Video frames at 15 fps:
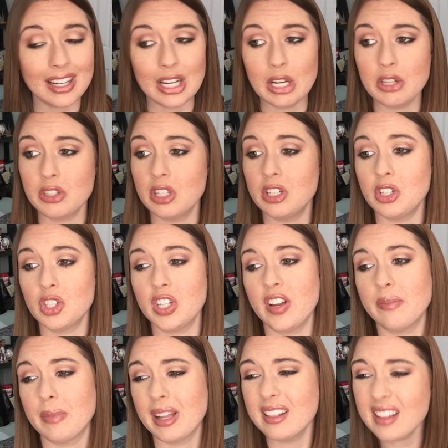I used it to
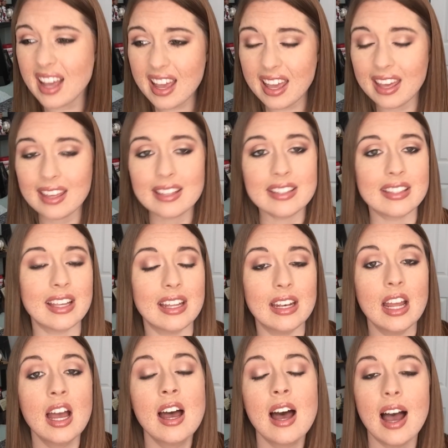shave my legs and